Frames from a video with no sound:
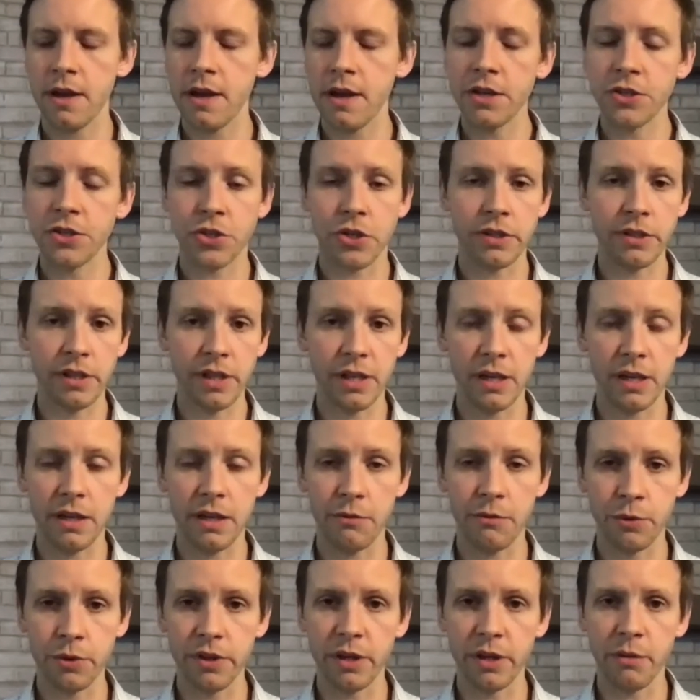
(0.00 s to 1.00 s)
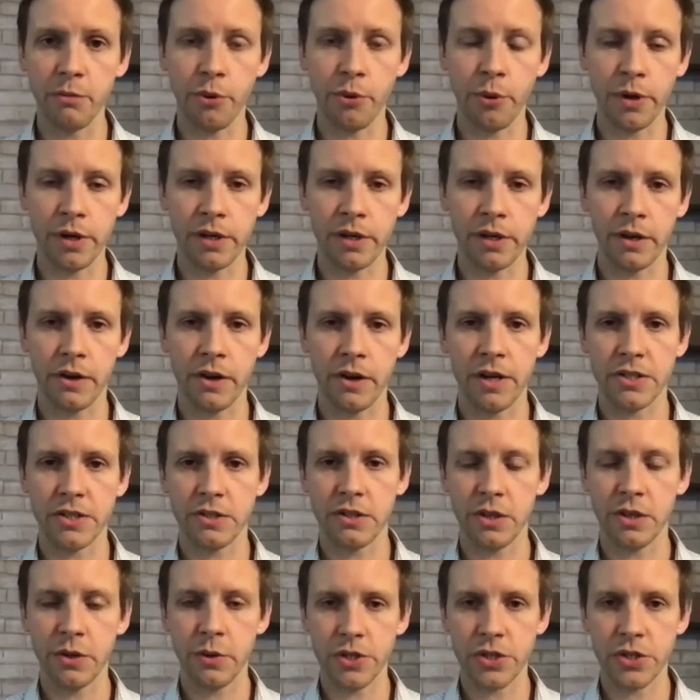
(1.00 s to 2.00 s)
Certainly really important across the
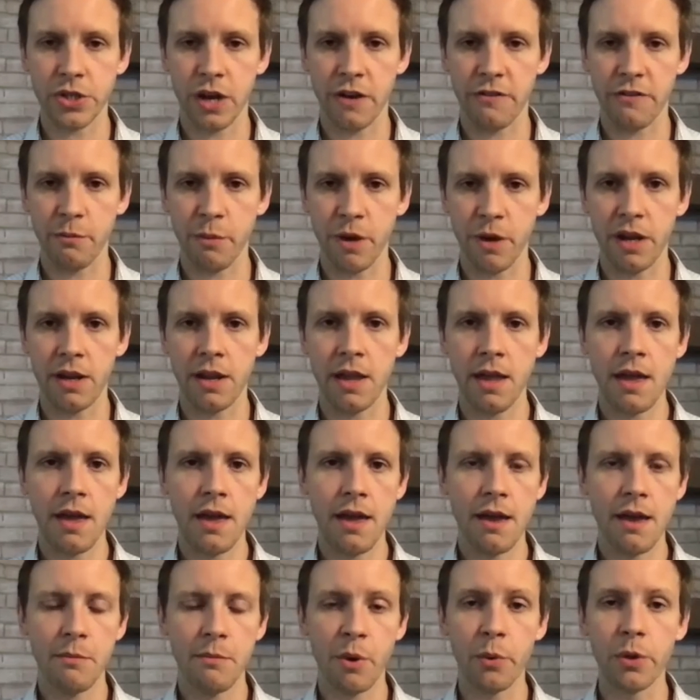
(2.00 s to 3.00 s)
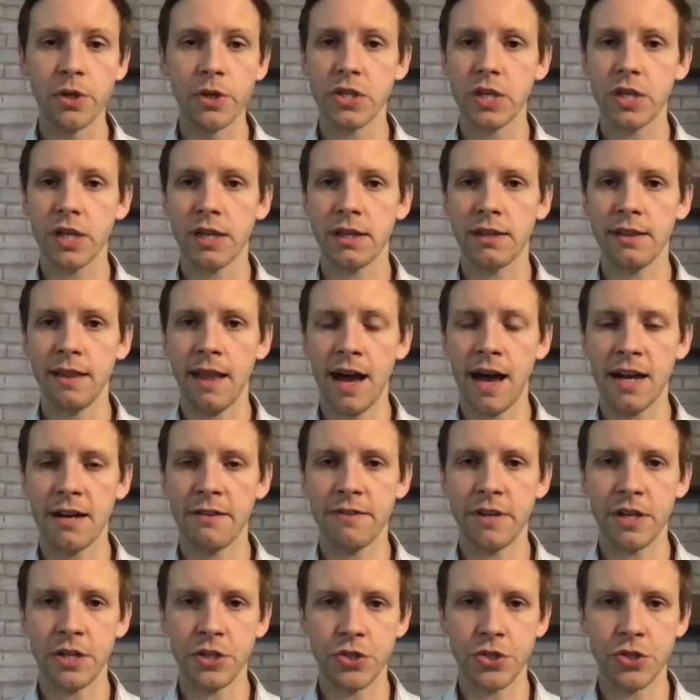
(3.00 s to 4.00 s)
US government, but we're seeing a lot of
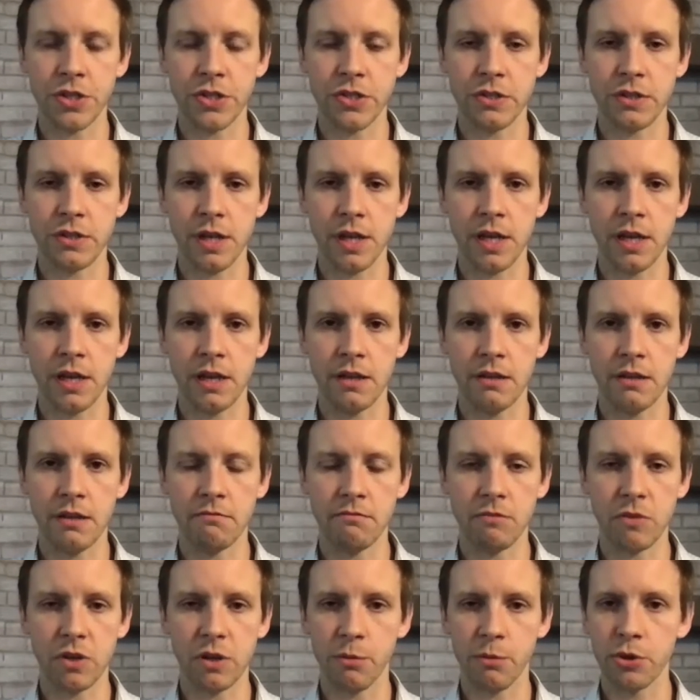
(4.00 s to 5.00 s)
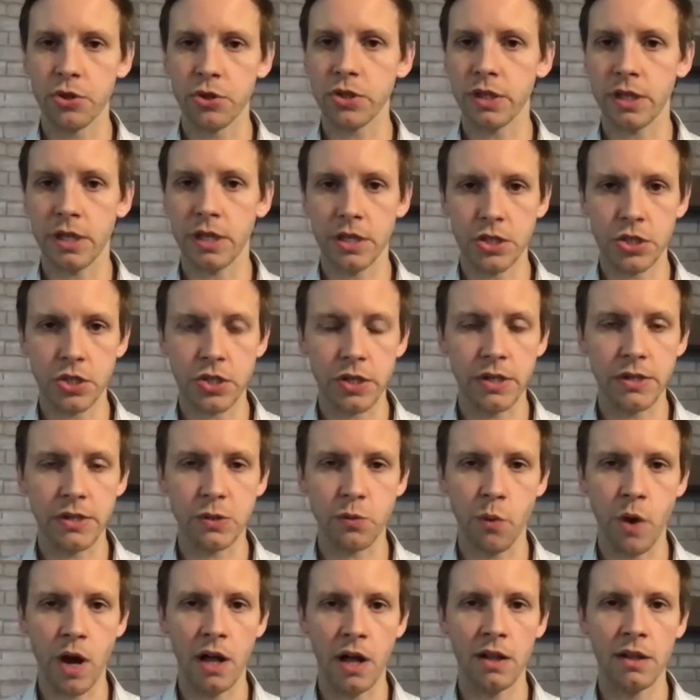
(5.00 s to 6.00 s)
interest in commercial industry as
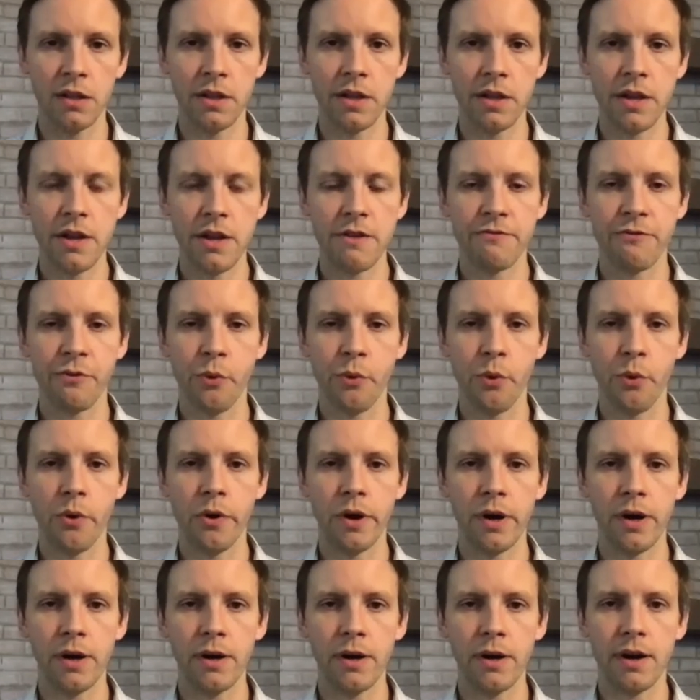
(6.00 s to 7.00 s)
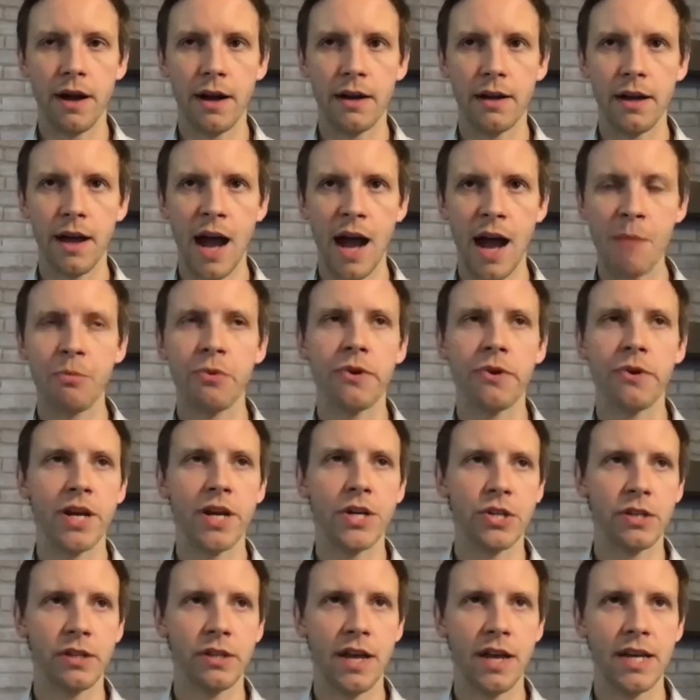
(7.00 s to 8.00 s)
well for
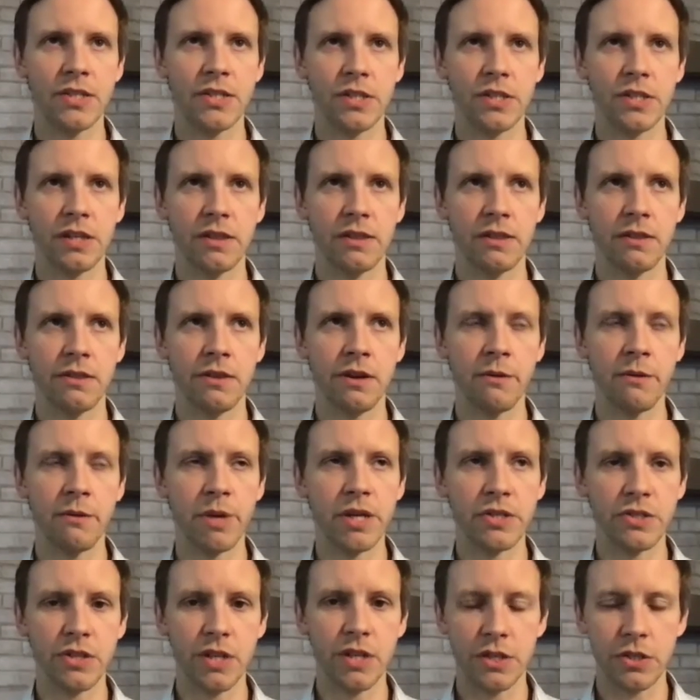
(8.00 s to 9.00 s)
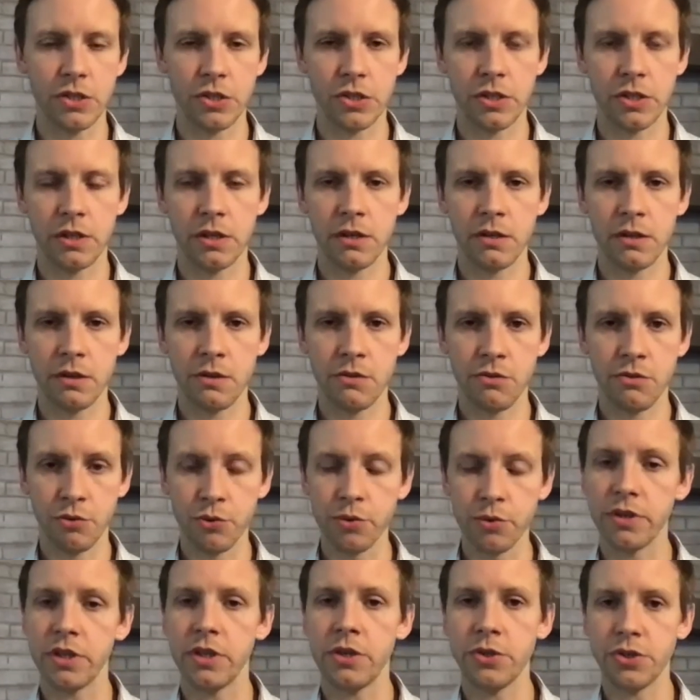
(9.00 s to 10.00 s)
operationalizing their business through
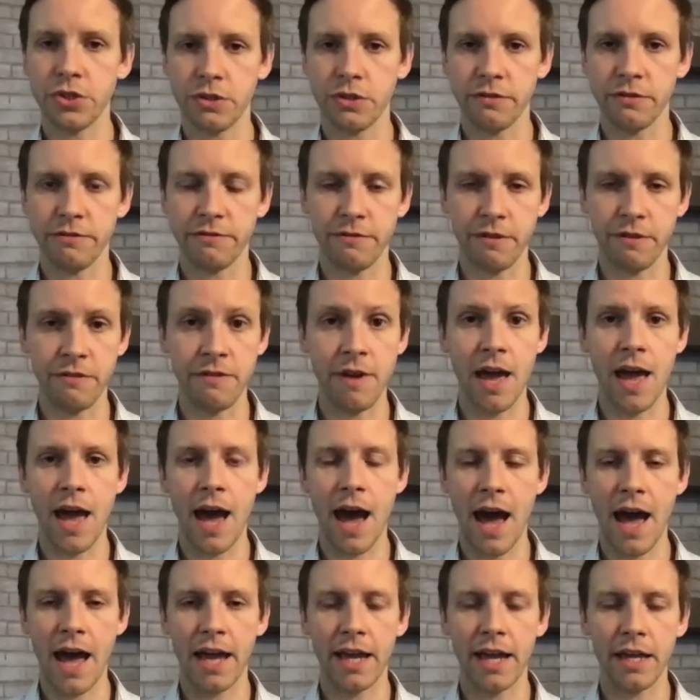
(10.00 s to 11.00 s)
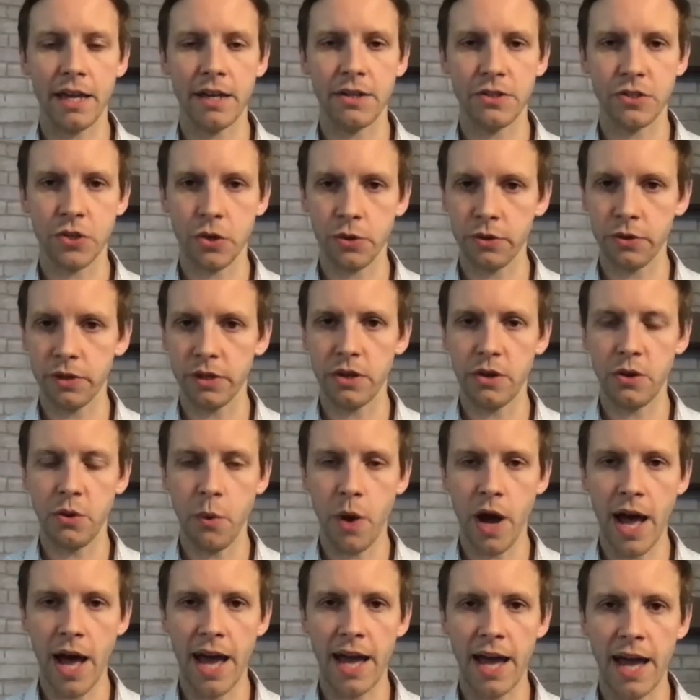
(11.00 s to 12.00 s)
the use of AI in a totally new
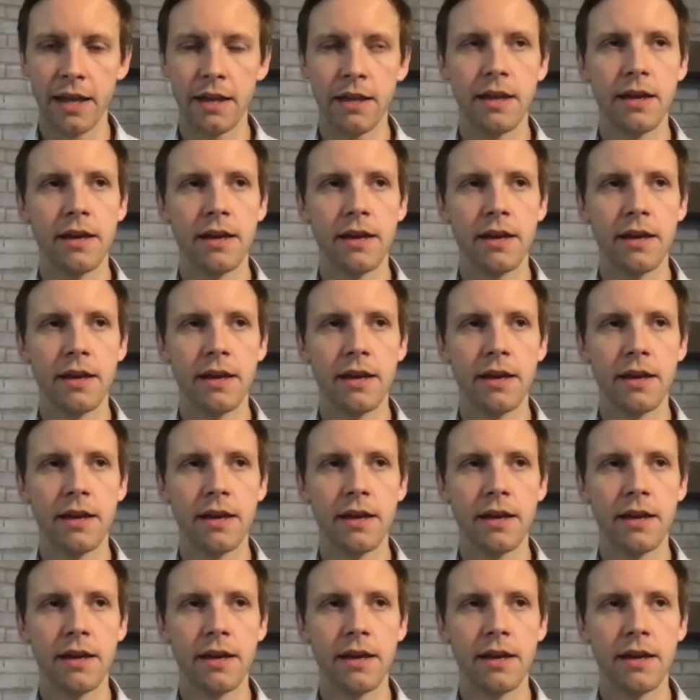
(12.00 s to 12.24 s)
way.